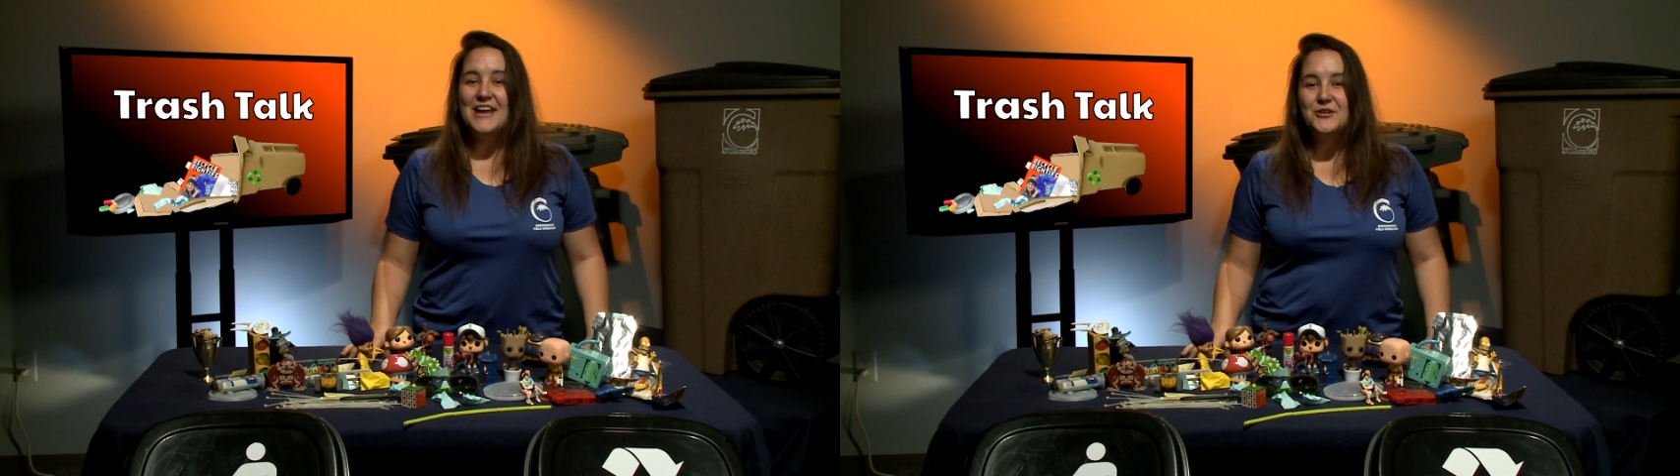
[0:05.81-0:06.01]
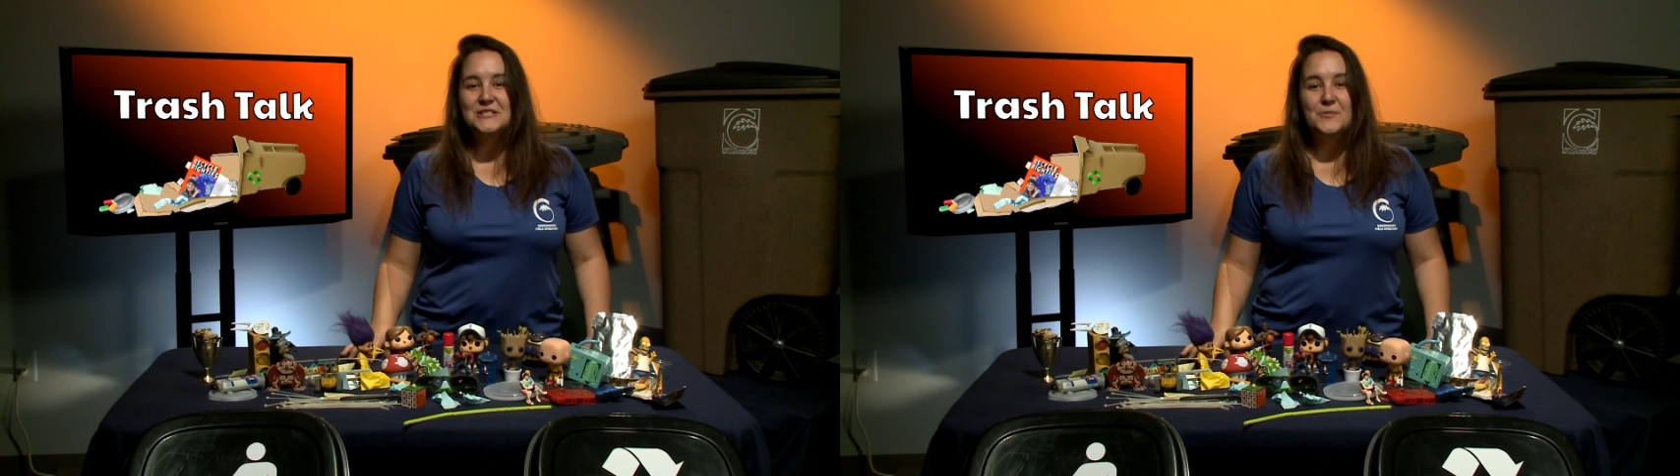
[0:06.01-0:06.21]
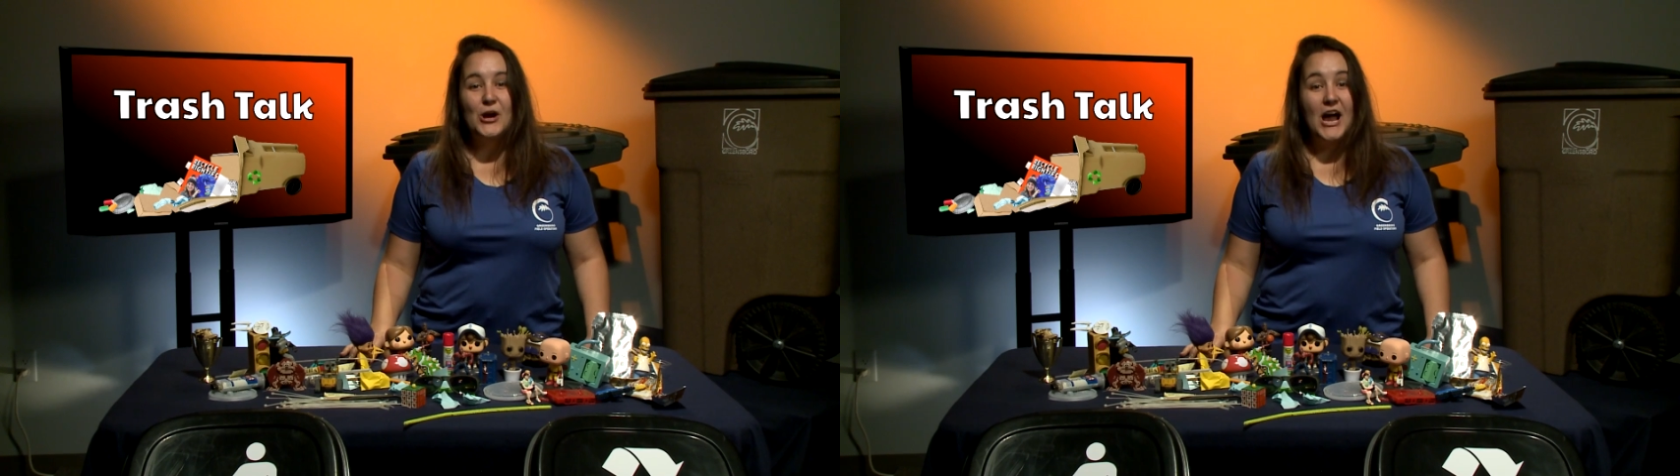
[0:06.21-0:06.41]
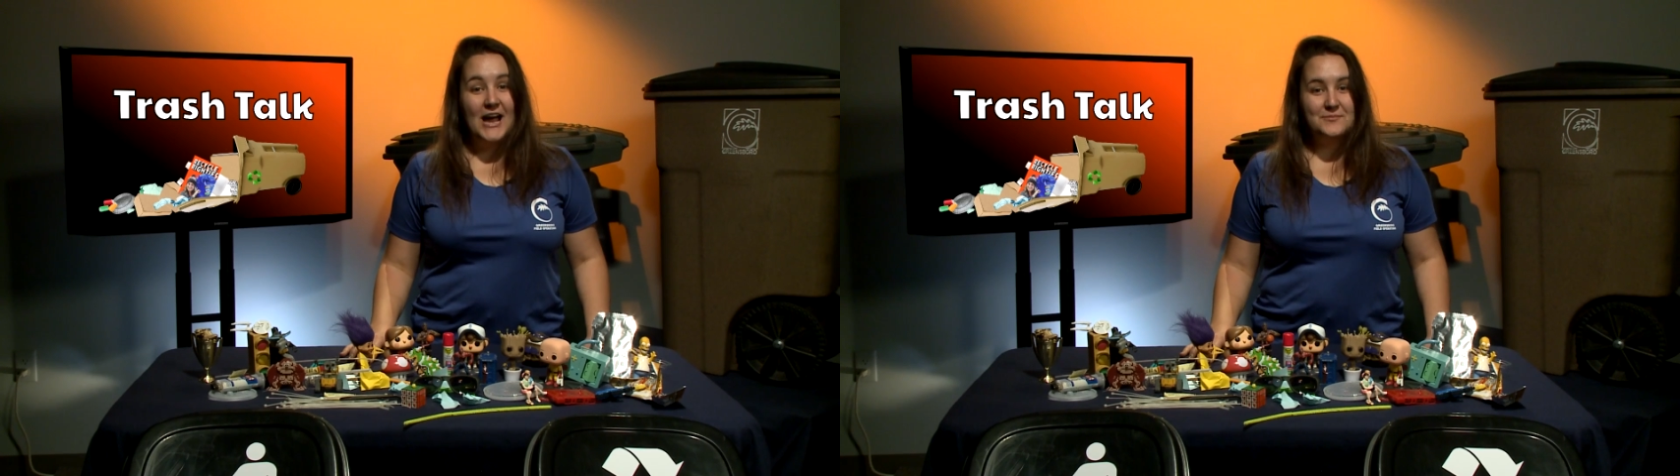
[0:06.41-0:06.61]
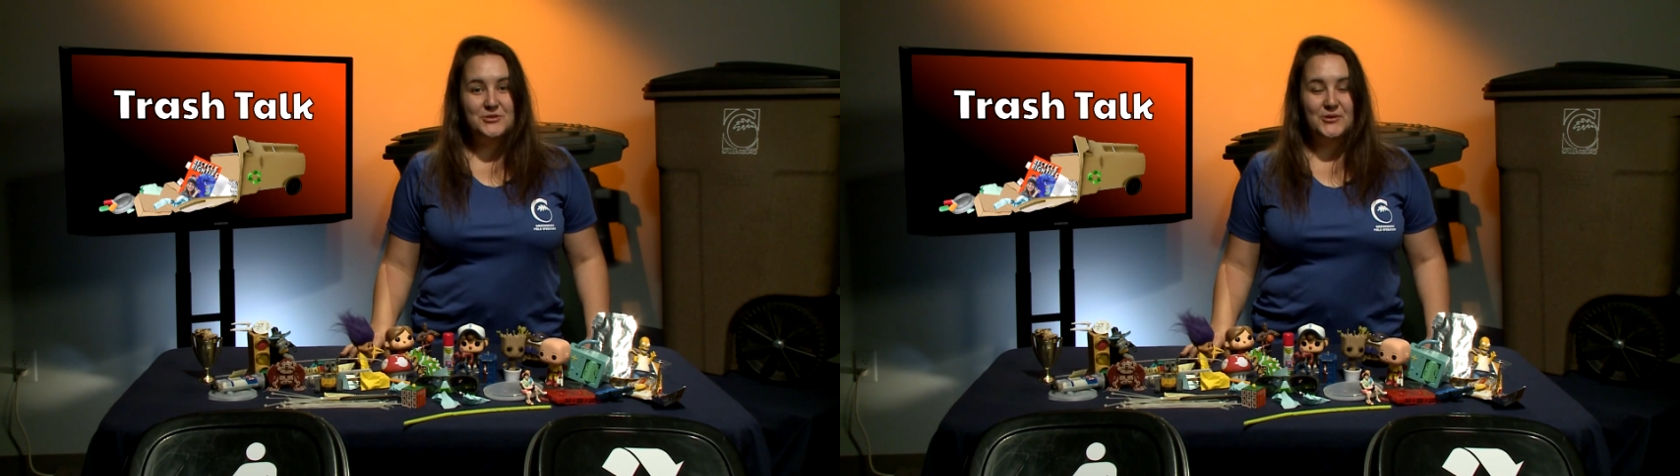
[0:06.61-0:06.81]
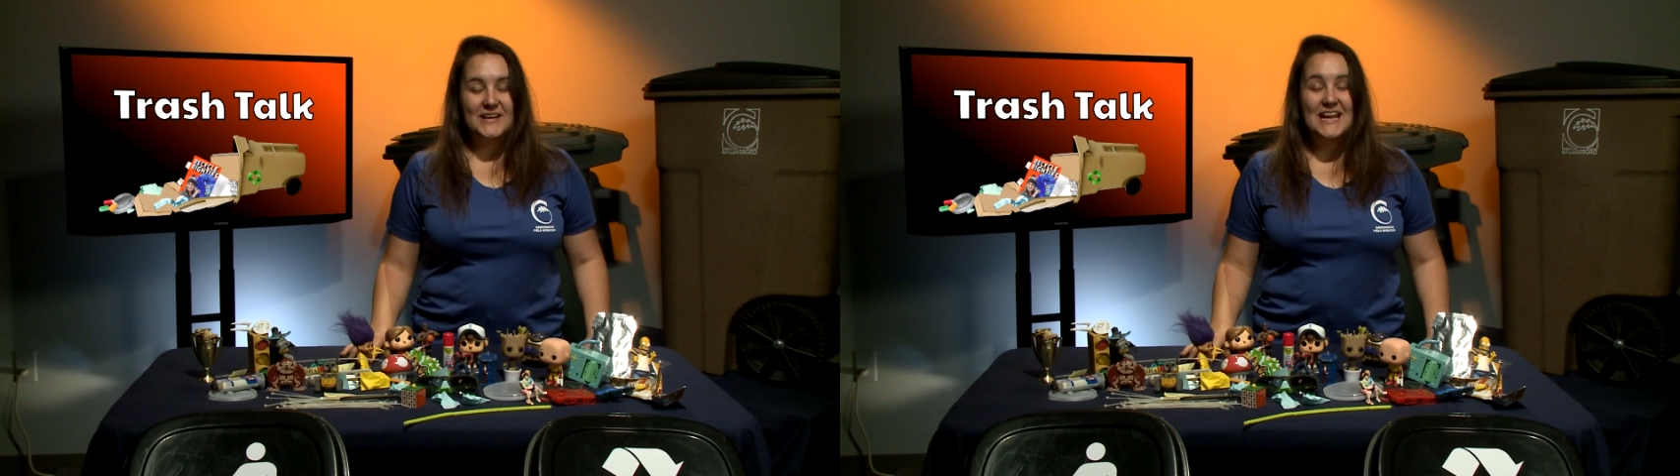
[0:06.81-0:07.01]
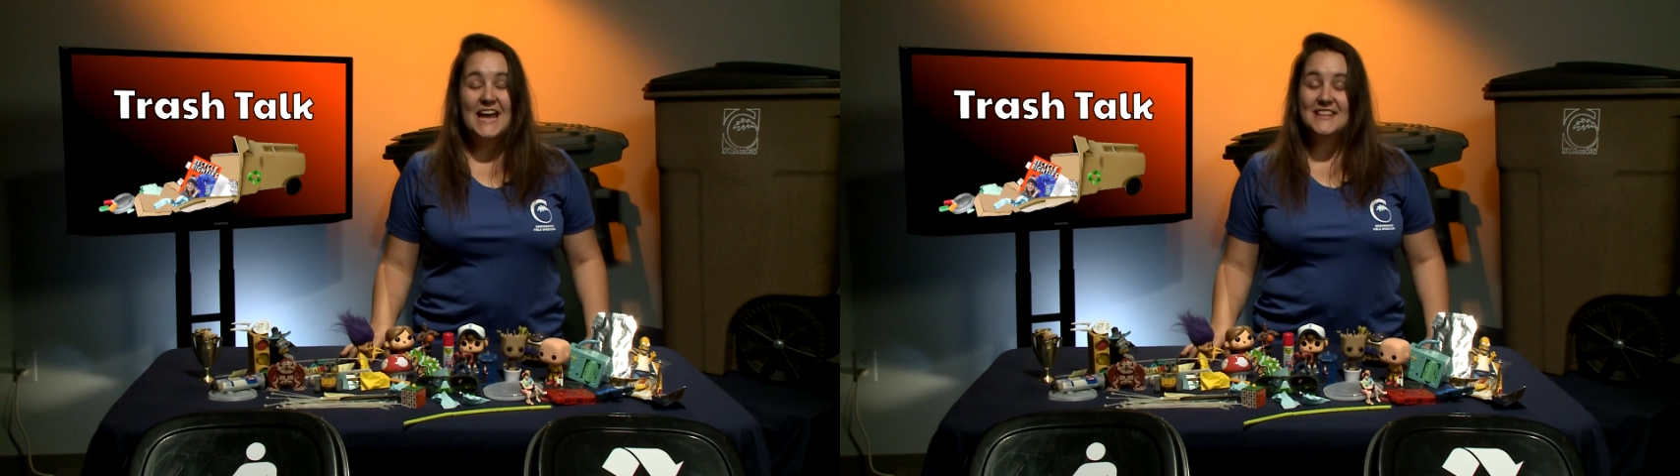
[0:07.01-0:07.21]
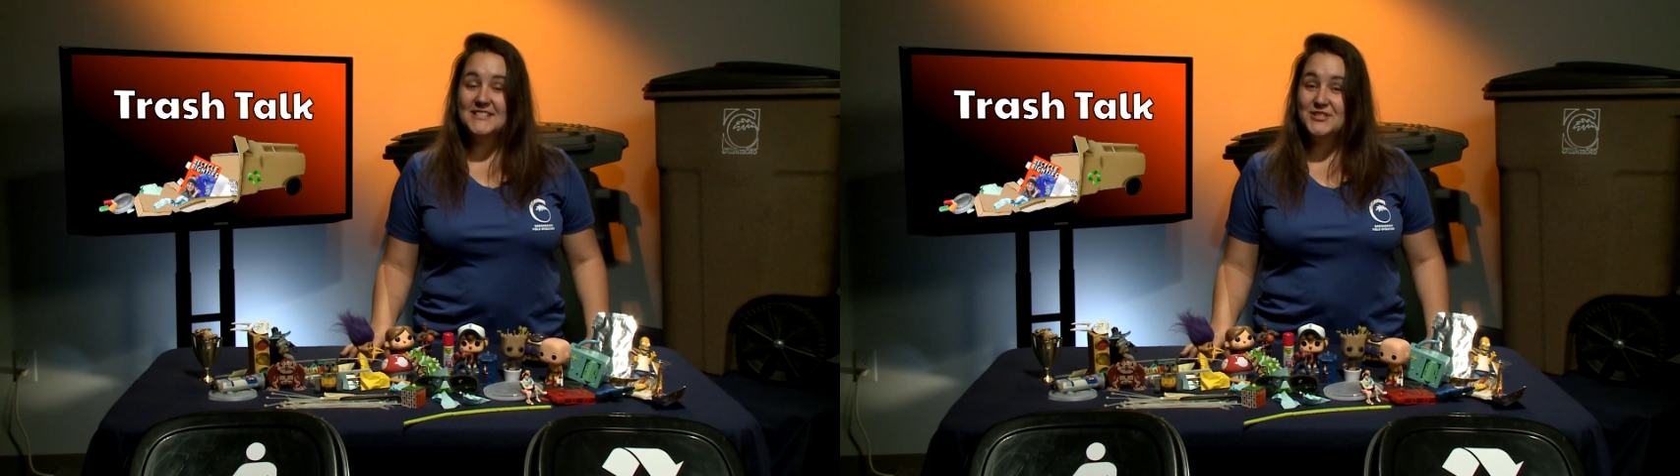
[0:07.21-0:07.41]
Hey Greensboro, I'm Tori,
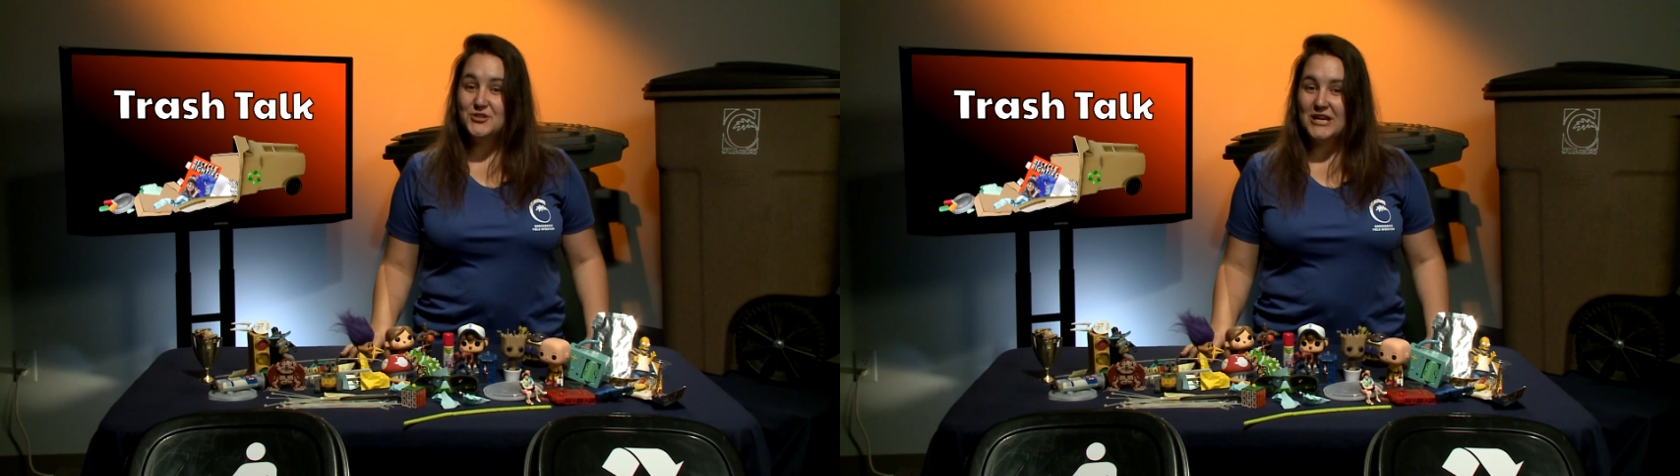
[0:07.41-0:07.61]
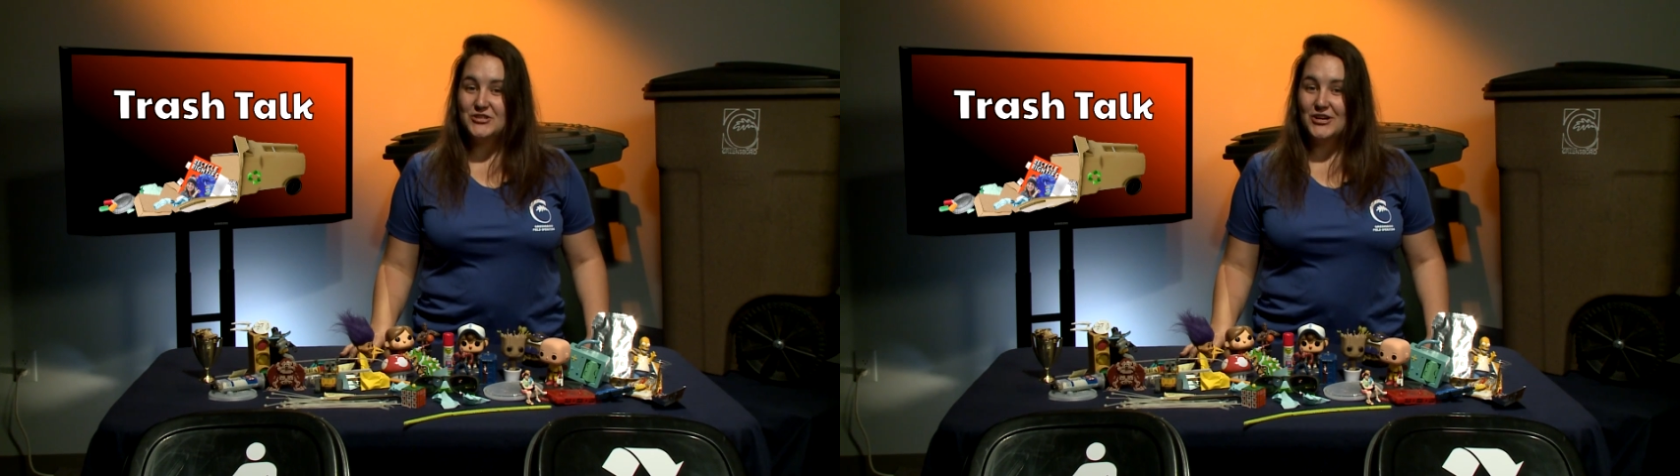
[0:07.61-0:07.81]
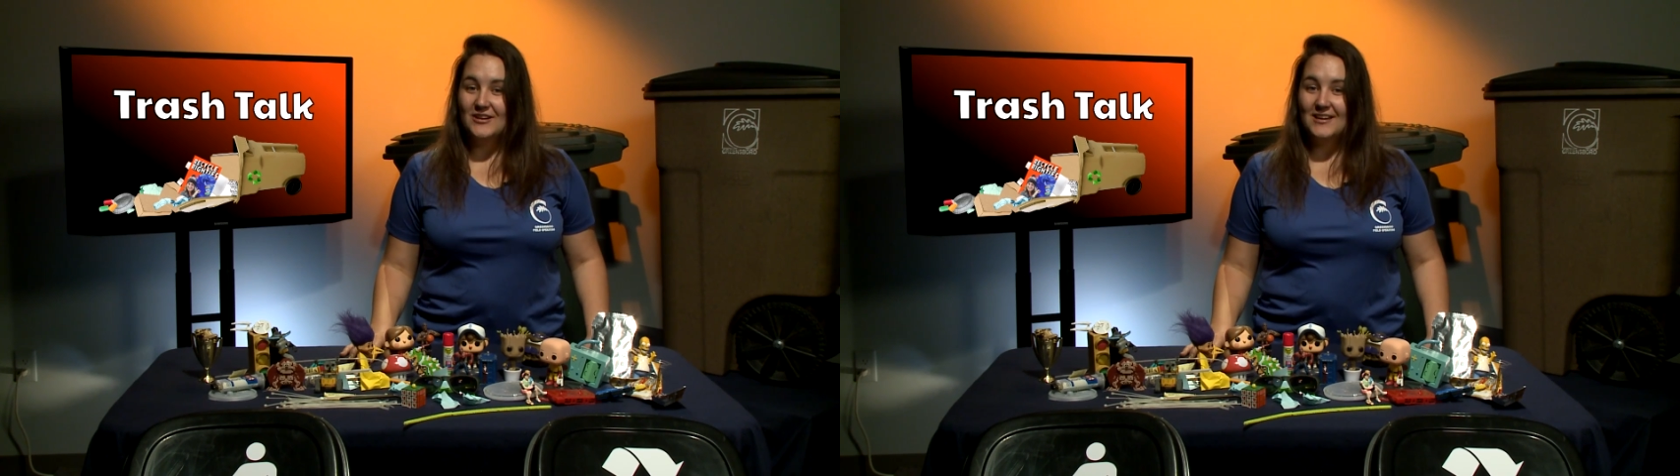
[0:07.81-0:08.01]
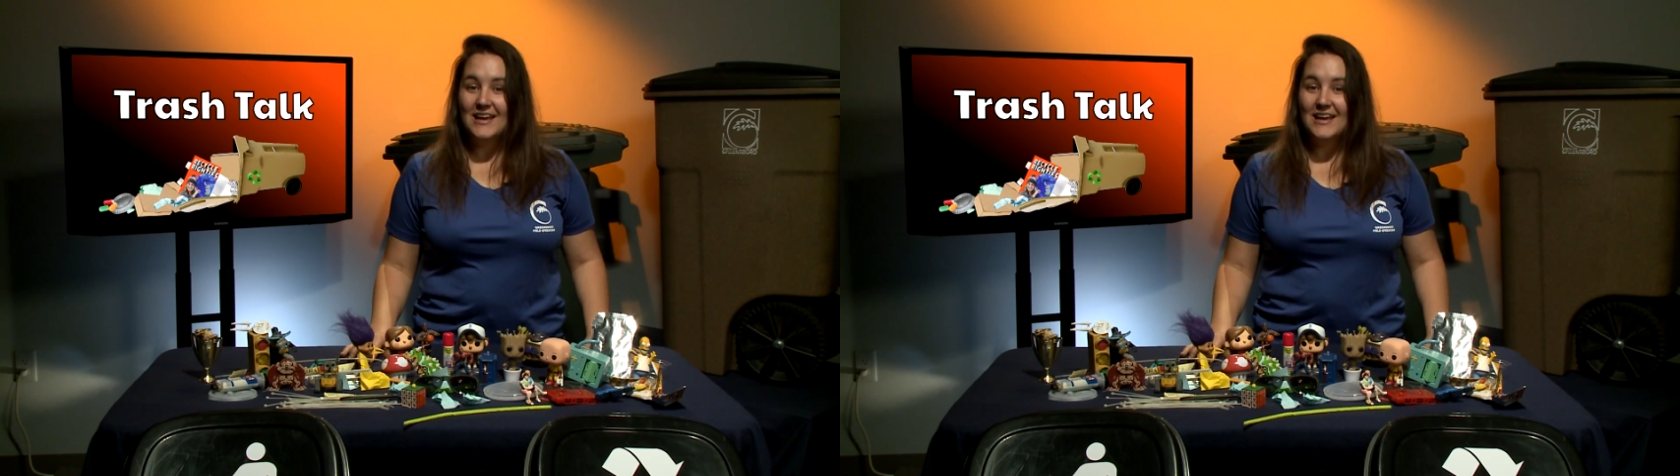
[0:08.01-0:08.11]
and this is Trash Talk.